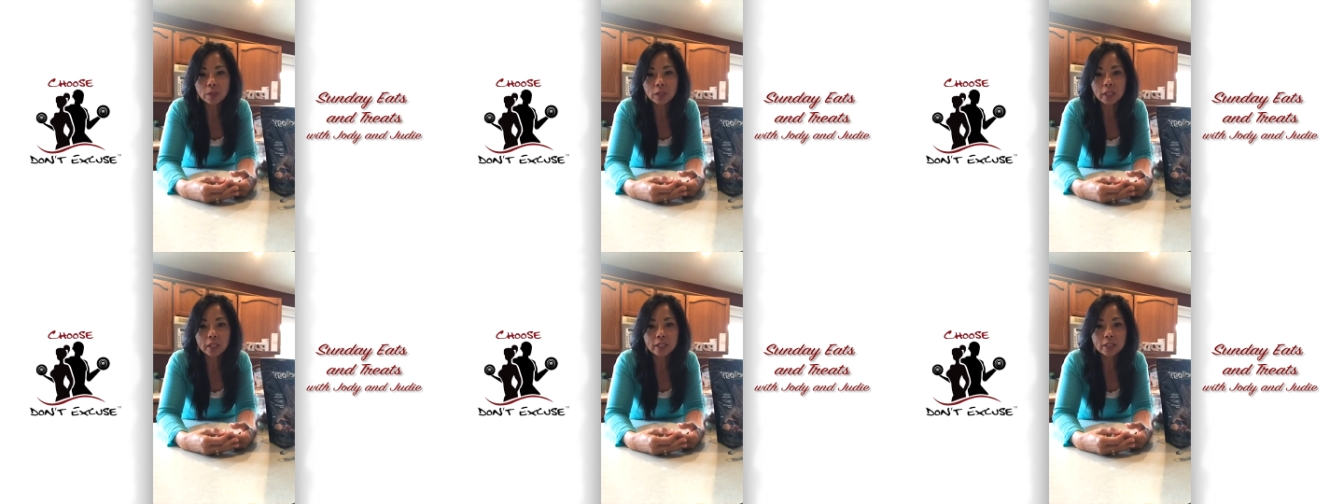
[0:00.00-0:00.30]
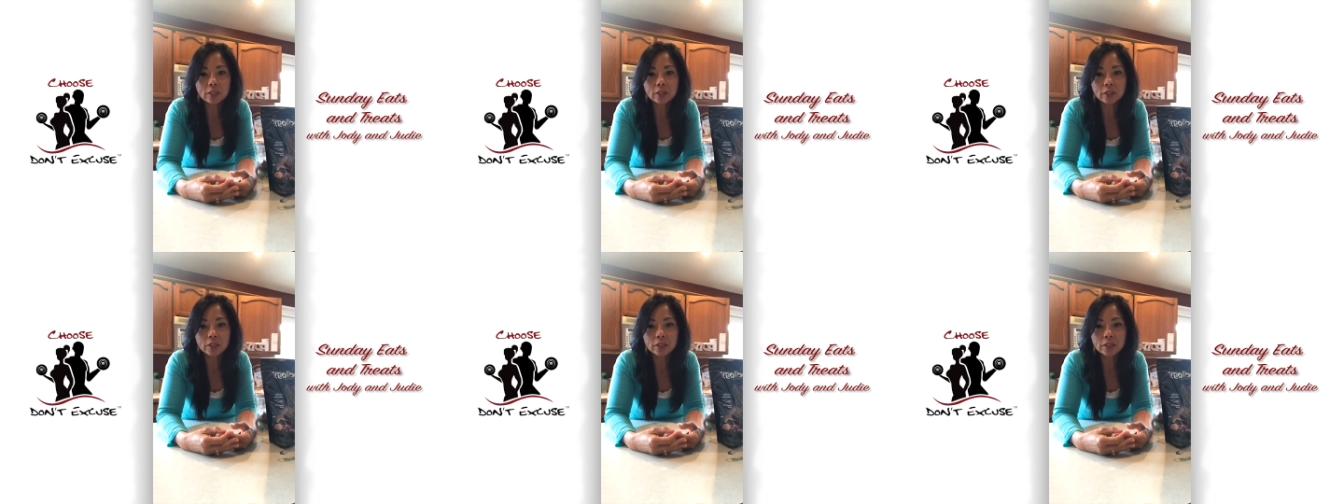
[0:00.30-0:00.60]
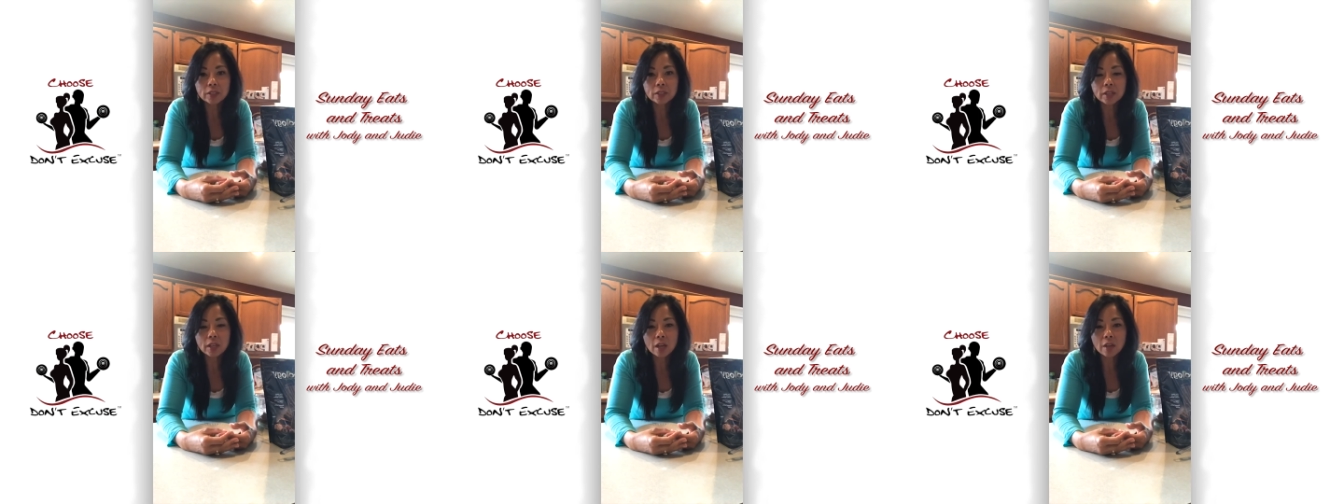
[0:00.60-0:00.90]
place
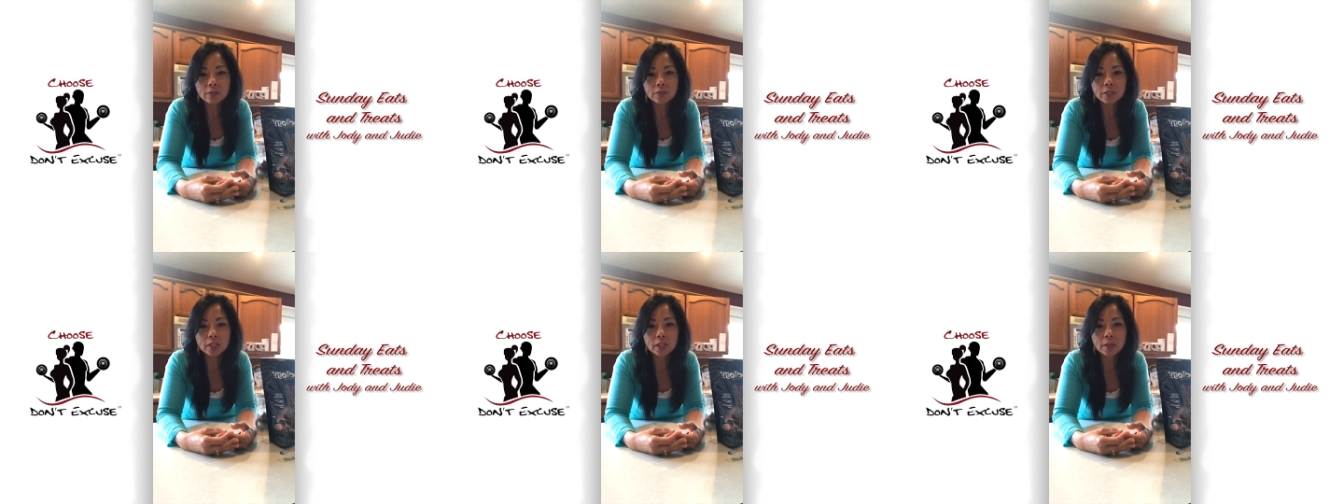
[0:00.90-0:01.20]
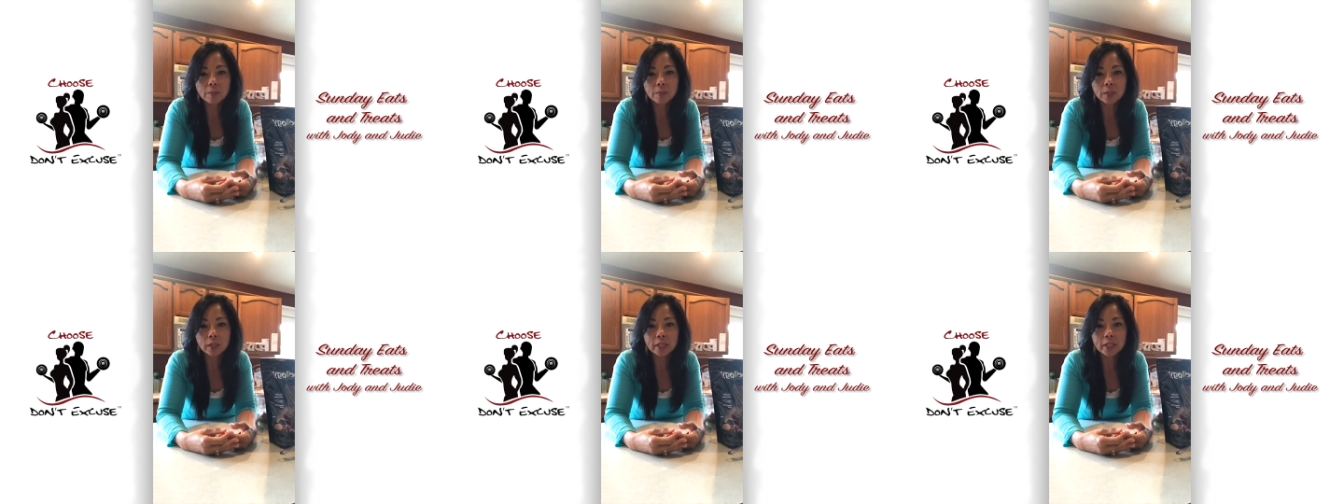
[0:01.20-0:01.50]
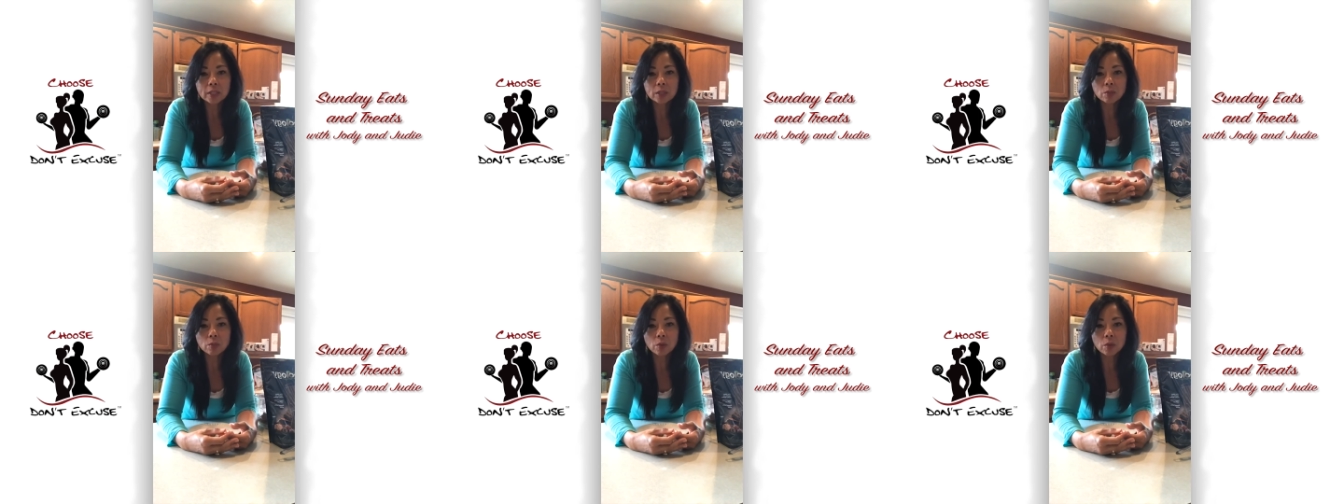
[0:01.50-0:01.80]
ourselves in a
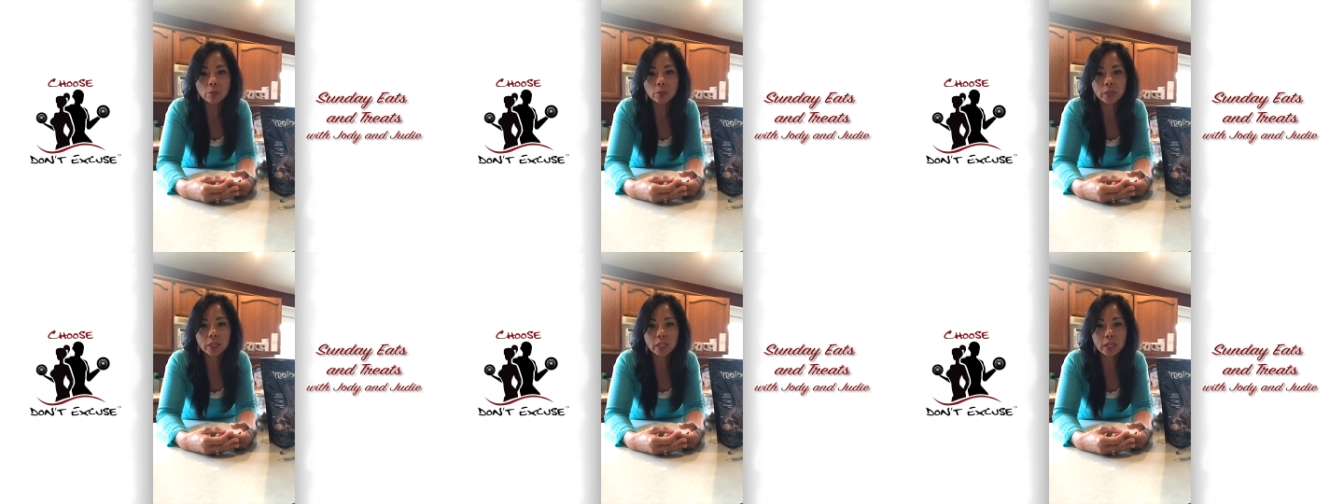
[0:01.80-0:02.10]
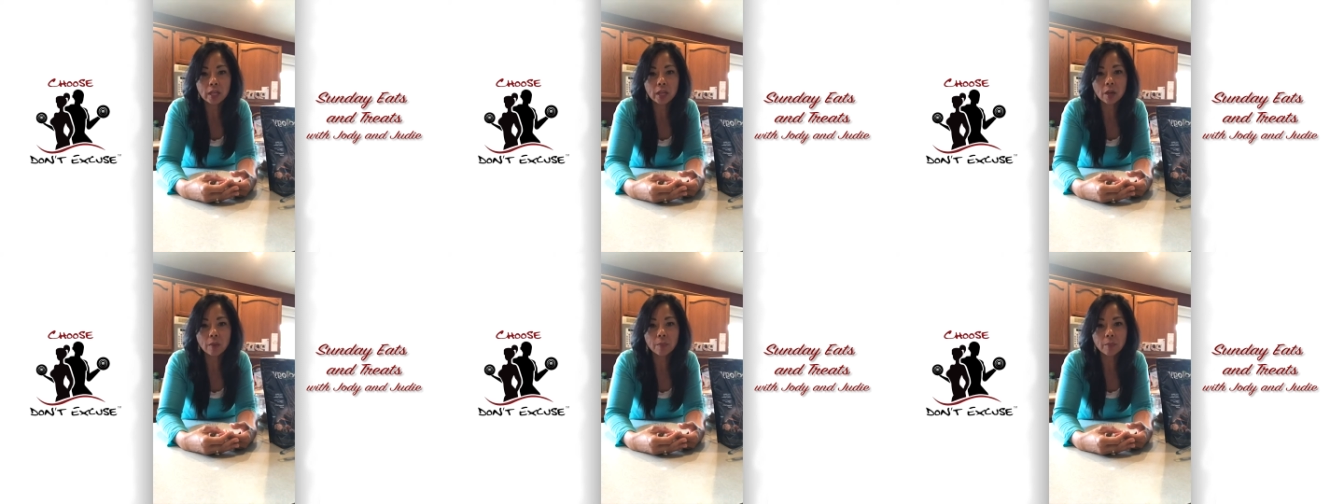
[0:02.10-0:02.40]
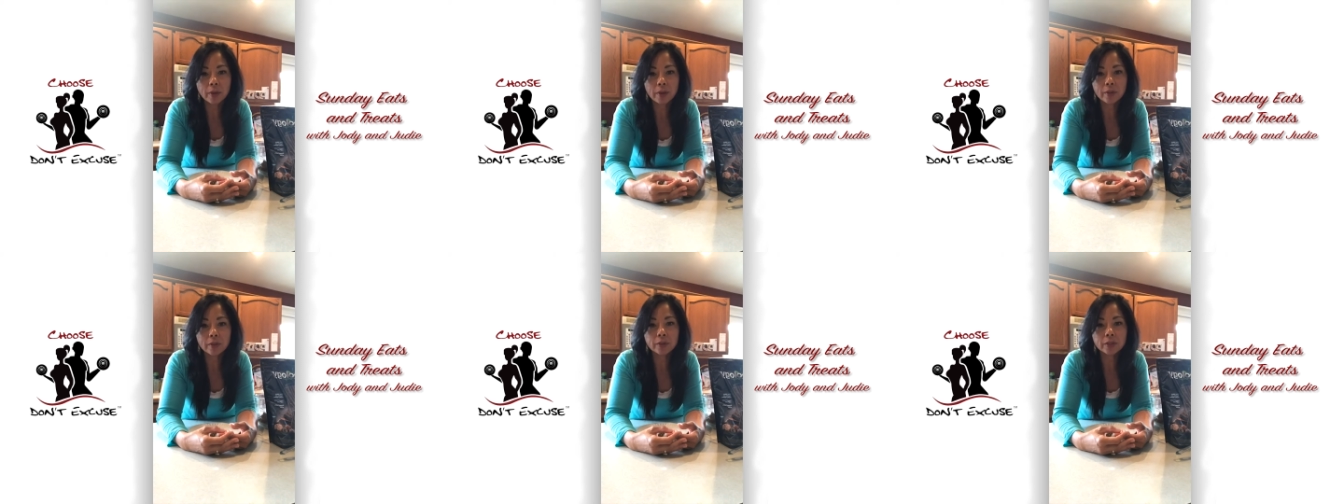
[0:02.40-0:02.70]
place where we can help
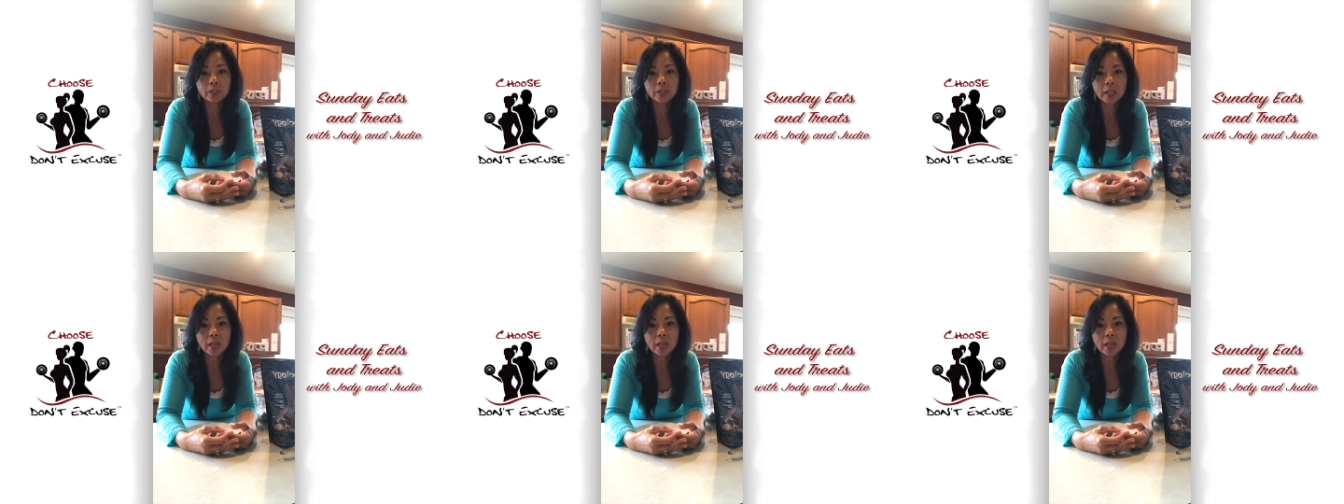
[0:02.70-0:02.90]
others.